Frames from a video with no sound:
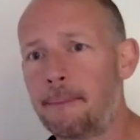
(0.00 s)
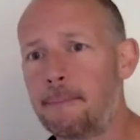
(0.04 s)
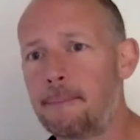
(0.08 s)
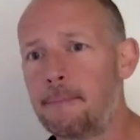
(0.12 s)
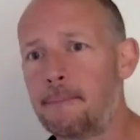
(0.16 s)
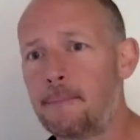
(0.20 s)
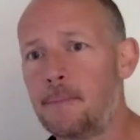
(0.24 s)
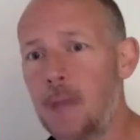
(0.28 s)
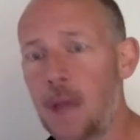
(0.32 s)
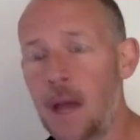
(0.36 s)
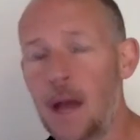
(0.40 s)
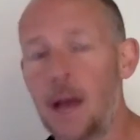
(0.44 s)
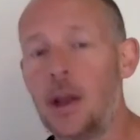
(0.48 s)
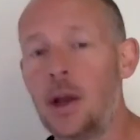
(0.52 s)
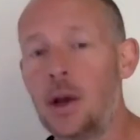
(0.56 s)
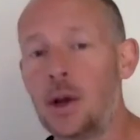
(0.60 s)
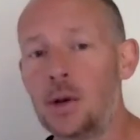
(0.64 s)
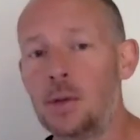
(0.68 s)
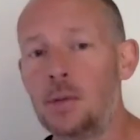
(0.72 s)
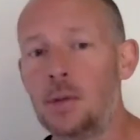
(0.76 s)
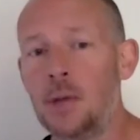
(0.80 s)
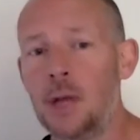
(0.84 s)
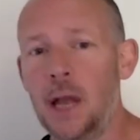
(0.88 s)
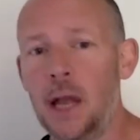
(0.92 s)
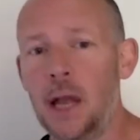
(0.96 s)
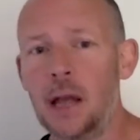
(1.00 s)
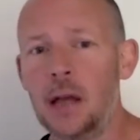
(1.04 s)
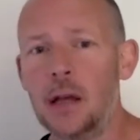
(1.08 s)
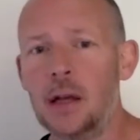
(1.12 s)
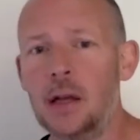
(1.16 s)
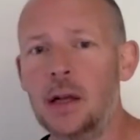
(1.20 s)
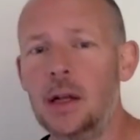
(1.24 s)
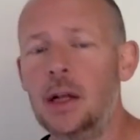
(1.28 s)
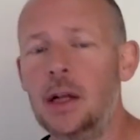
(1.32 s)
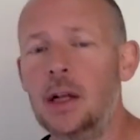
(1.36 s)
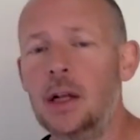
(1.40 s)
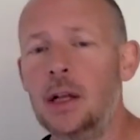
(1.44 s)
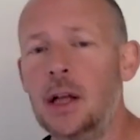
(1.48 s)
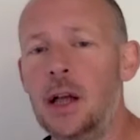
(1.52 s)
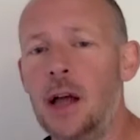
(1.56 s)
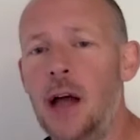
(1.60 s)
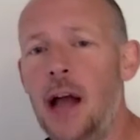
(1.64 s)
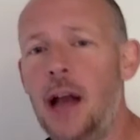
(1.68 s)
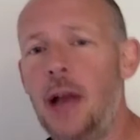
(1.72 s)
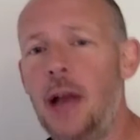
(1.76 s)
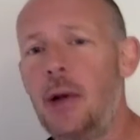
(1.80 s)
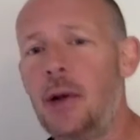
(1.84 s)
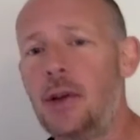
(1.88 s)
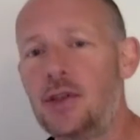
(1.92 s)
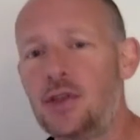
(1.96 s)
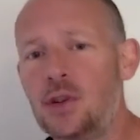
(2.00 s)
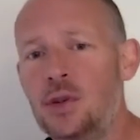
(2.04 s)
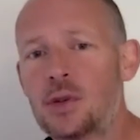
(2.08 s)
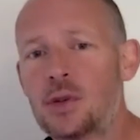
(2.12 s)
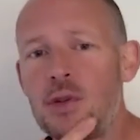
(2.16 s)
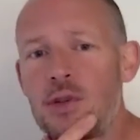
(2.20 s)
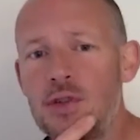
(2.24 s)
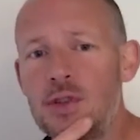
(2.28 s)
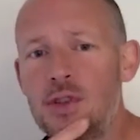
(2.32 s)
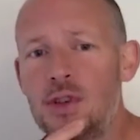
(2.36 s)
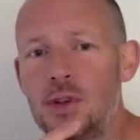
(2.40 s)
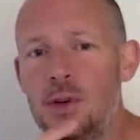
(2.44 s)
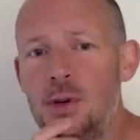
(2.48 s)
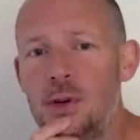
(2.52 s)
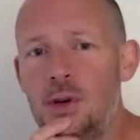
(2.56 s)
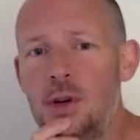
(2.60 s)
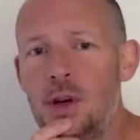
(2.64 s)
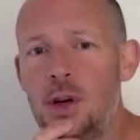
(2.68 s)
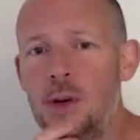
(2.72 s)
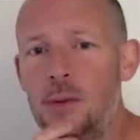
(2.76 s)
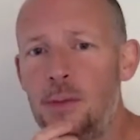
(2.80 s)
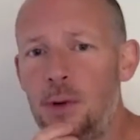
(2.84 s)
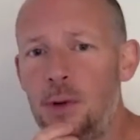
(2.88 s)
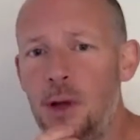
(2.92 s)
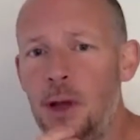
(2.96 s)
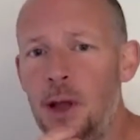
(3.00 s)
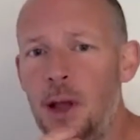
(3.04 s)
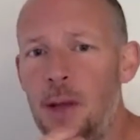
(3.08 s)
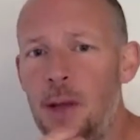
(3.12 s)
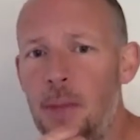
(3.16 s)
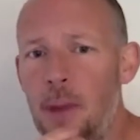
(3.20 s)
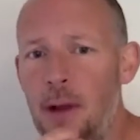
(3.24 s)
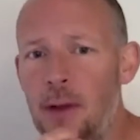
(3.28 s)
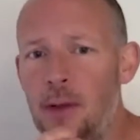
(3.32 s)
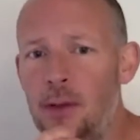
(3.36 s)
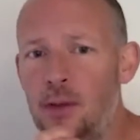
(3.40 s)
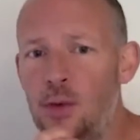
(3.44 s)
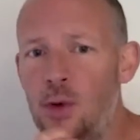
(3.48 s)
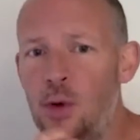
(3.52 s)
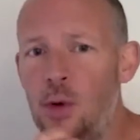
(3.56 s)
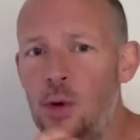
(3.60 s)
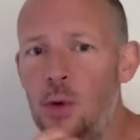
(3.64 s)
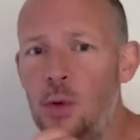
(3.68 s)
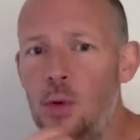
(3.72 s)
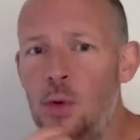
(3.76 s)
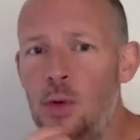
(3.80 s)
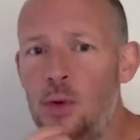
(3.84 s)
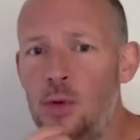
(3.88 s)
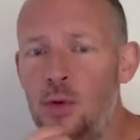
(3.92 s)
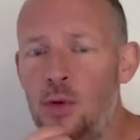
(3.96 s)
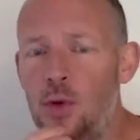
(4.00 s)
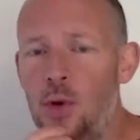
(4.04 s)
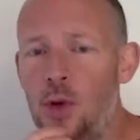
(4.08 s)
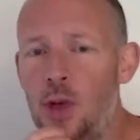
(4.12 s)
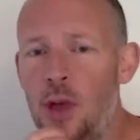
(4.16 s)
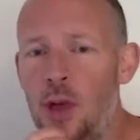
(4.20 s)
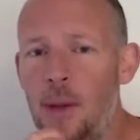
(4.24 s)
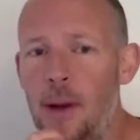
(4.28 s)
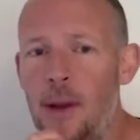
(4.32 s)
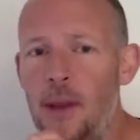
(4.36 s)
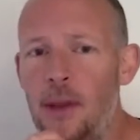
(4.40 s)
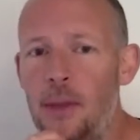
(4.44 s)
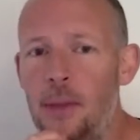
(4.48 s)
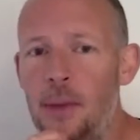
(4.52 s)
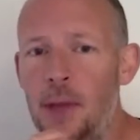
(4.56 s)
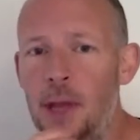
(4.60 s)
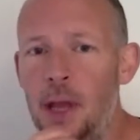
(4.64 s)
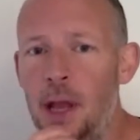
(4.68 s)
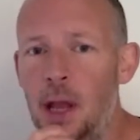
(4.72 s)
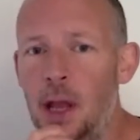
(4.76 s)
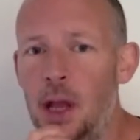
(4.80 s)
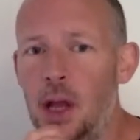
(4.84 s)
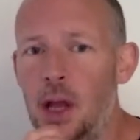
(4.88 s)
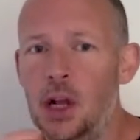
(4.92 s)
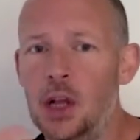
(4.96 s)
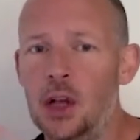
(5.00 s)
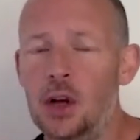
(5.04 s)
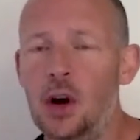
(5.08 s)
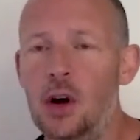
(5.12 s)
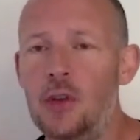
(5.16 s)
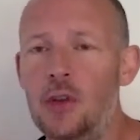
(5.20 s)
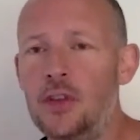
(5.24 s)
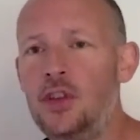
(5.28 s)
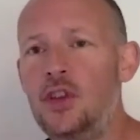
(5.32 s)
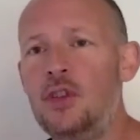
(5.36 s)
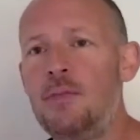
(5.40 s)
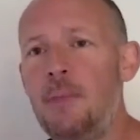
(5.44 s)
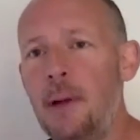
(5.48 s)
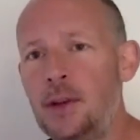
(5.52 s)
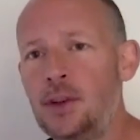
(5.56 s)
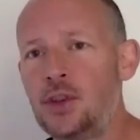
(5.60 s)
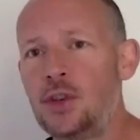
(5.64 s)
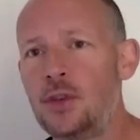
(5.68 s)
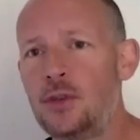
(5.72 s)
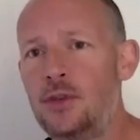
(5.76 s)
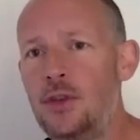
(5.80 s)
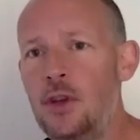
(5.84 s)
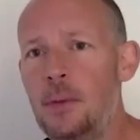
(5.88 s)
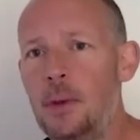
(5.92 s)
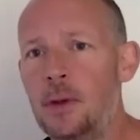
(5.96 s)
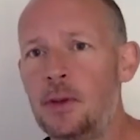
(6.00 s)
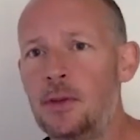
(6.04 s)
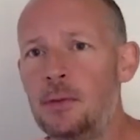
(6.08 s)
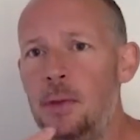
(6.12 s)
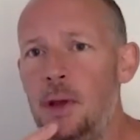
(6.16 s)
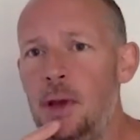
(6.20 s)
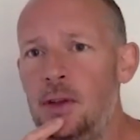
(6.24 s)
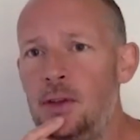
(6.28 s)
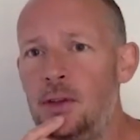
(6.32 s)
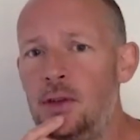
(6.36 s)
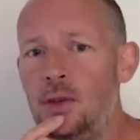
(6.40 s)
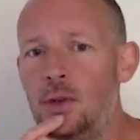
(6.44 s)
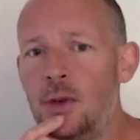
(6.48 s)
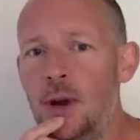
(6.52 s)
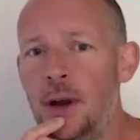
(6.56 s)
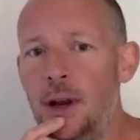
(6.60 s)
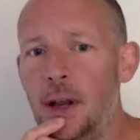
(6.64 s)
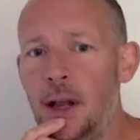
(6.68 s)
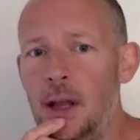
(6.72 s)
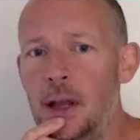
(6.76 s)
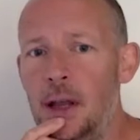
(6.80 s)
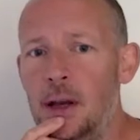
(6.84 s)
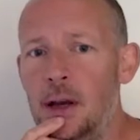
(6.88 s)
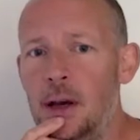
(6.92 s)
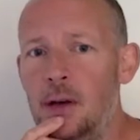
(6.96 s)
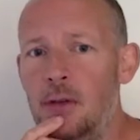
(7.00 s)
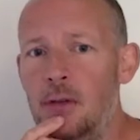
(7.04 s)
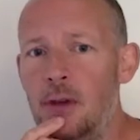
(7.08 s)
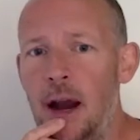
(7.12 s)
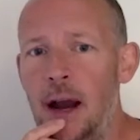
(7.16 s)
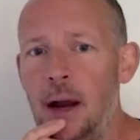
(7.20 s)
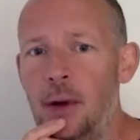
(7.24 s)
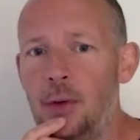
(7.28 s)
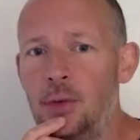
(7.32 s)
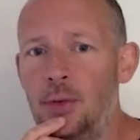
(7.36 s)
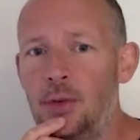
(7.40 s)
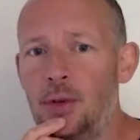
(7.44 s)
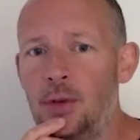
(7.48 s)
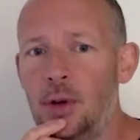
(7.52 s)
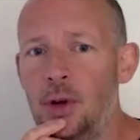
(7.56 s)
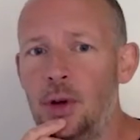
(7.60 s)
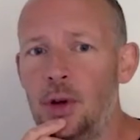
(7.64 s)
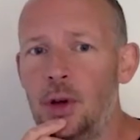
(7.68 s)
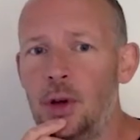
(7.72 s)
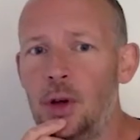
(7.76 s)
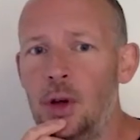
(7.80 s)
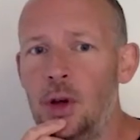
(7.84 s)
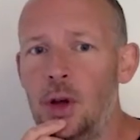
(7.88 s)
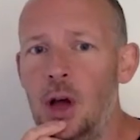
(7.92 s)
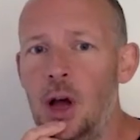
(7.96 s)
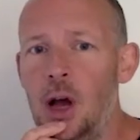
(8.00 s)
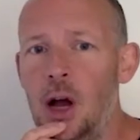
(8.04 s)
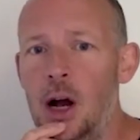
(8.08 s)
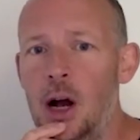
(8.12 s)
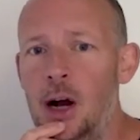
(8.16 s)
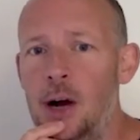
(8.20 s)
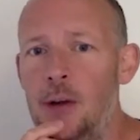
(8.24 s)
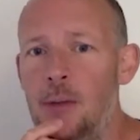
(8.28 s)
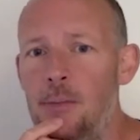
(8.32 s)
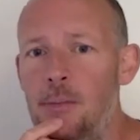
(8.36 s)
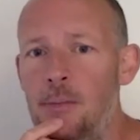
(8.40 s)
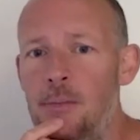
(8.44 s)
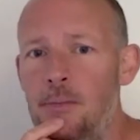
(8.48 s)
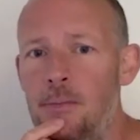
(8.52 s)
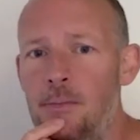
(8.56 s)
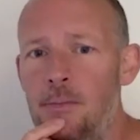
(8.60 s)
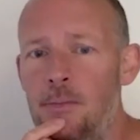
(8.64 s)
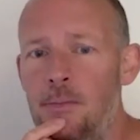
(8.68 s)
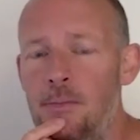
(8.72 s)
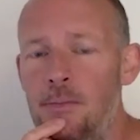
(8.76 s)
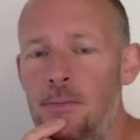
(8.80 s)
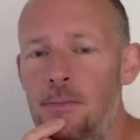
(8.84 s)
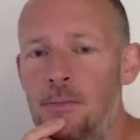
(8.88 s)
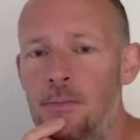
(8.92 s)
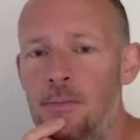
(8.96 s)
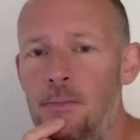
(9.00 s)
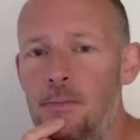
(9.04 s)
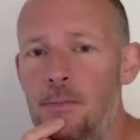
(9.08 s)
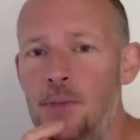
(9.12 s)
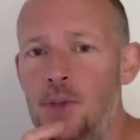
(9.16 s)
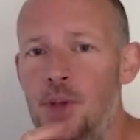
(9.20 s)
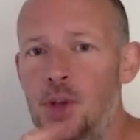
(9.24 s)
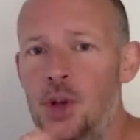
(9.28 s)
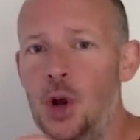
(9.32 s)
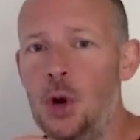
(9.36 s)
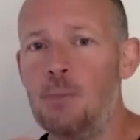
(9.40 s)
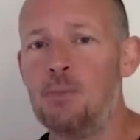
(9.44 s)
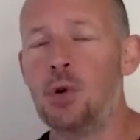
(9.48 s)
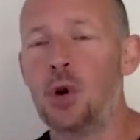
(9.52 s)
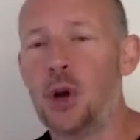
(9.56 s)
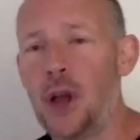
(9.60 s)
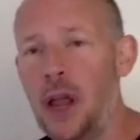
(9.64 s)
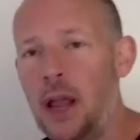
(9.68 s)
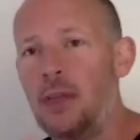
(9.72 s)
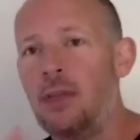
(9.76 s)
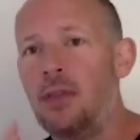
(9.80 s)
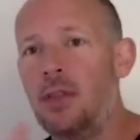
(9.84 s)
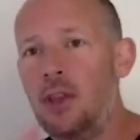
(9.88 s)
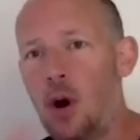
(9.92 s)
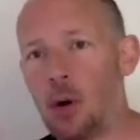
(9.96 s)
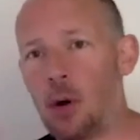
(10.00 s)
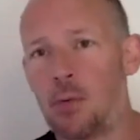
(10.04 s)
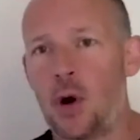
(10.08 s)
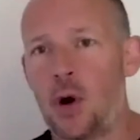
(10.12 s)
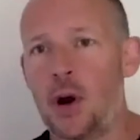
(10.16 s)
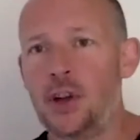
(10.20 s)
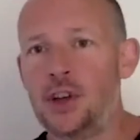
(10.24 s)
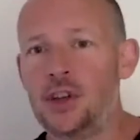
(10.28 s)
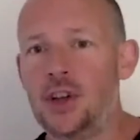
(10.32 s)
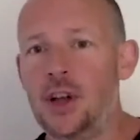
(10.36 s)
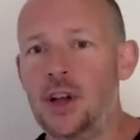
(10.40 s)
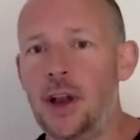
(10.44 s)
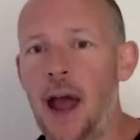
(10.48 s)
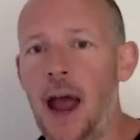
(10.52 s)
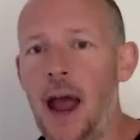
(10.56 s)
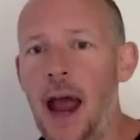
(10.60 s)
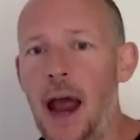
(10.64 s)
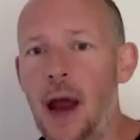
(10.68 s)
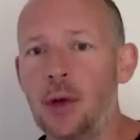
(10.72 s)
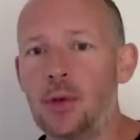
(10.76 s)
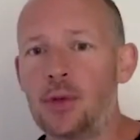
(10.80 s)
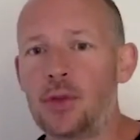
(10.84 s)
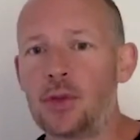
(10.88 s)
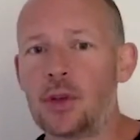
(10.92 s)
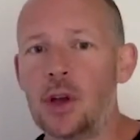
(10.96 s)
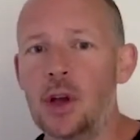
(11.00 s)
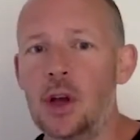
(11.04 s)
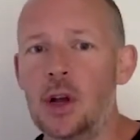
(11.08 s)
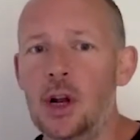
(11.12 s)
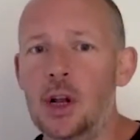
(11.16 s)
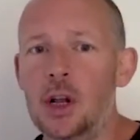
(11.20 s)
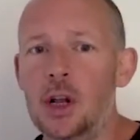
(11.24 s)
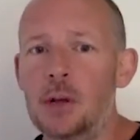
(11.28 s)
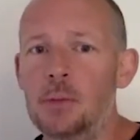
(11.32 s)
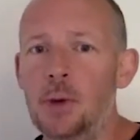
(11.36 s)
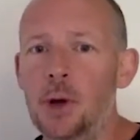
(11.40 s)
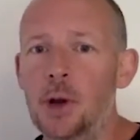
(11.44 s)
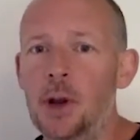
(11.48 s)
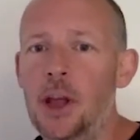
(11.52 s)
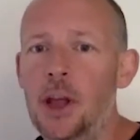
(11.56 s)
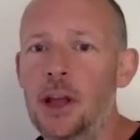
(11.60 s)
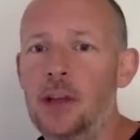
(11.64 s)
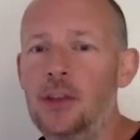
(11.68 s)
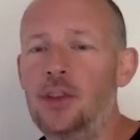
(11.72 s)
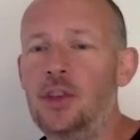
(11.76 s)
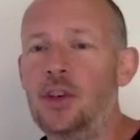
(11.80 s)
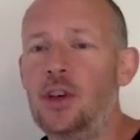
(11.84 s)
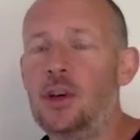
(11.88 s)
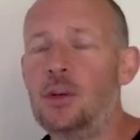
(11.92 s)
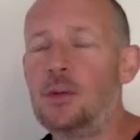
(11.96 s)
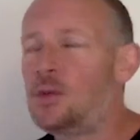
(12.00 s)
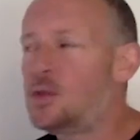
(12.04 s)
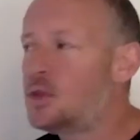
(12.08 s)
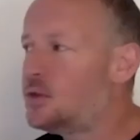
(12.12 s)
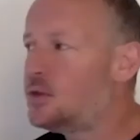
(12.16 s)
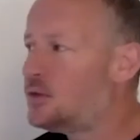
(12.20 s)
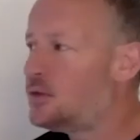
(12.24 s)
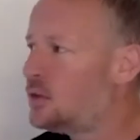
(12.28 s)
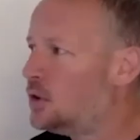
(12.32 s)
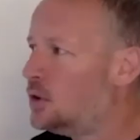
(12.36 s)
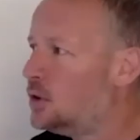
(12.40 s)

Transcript: Yeah, no, completely. Anyway, so kind of bringing it back to what we were talking about in the beginning. Obviously, you've mentioned a few bits and pieces already around, you know, bringing the operation in-house. But in terms of